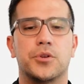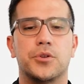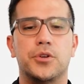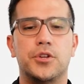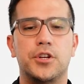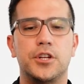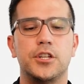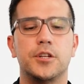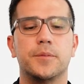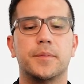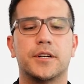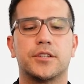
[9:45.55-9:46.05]
you
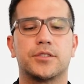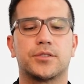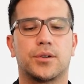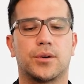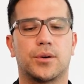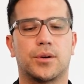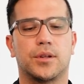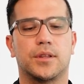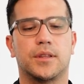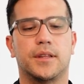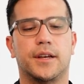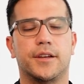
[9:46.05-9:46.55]
need to make
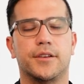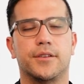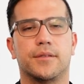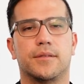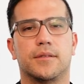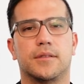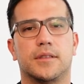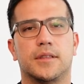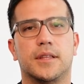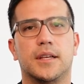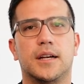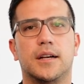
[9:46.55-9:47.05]
sure that
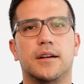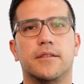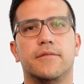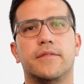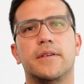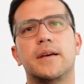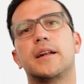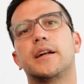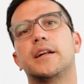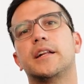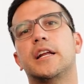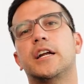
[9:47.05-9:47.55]
the
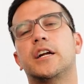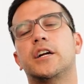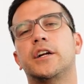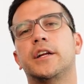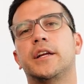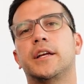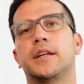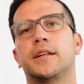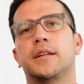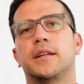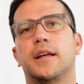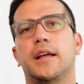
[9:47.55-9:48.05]

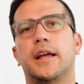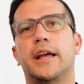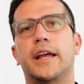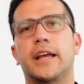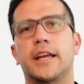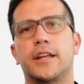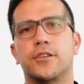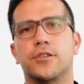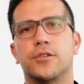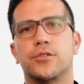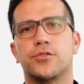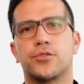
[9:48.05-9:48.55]
veterinarian
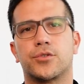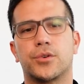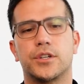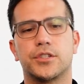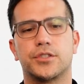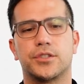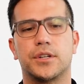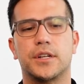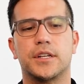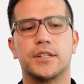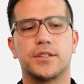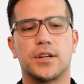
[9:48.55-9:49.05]
and
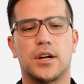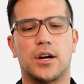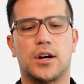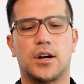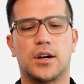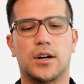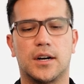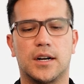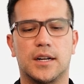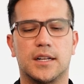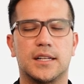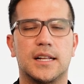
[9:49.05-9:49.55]
nutritionists
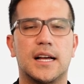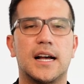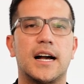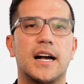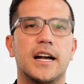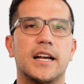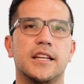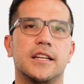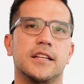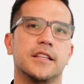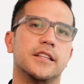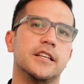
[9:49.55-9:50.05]
are
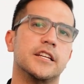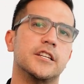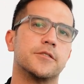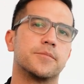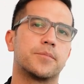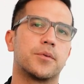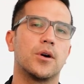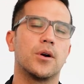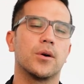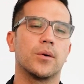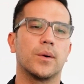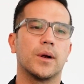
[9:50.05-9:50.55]
aligned in these
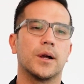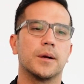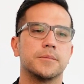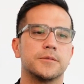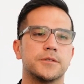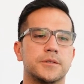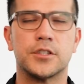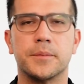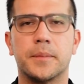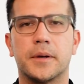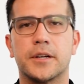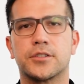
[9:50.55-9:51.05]

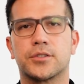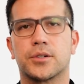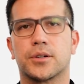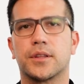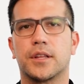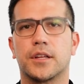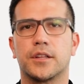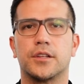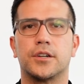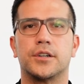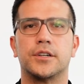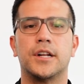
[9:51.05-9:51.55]
programs to make sure
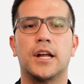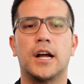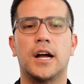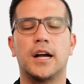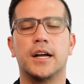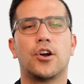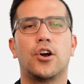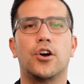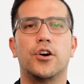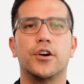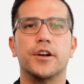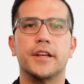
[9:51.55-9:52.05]
that they're
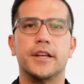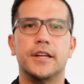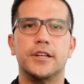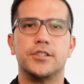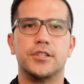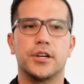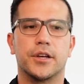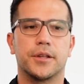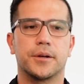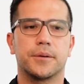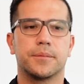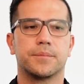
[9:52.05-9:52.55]
not hurting each
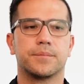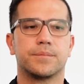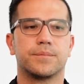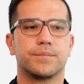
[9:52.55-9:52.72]
other.